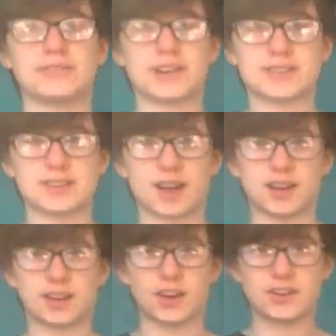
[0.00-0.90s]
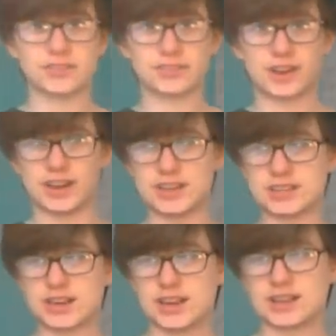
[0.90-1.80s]
versus uncodified,
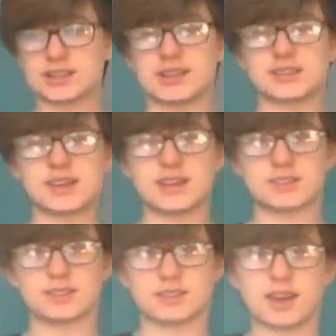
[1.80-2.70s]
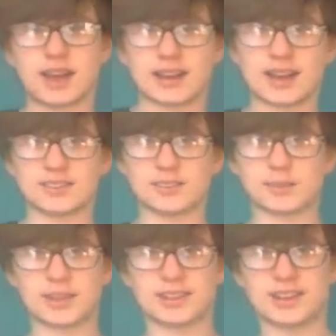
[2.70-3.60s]
this is again
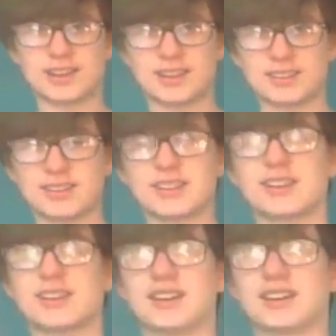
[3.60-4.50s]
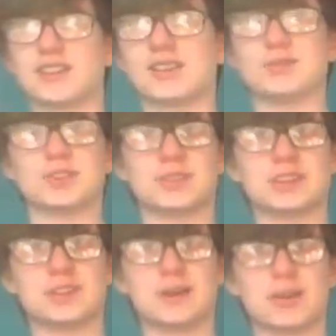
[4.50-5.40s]
something that, because I'm
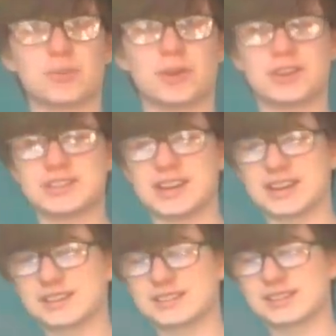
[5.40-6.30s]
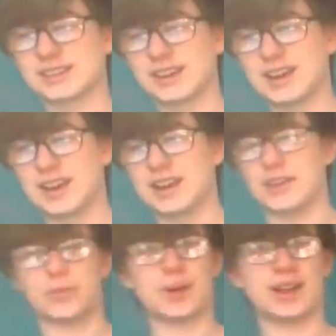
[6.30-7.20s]
doing US politics
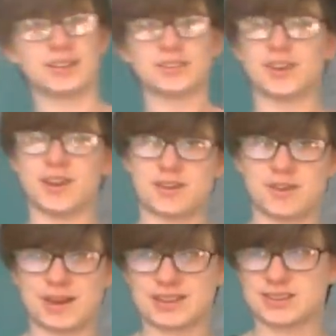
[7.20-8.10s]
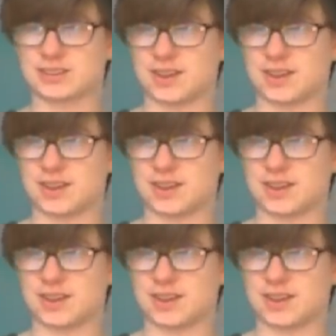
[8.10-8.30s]
as well, so US is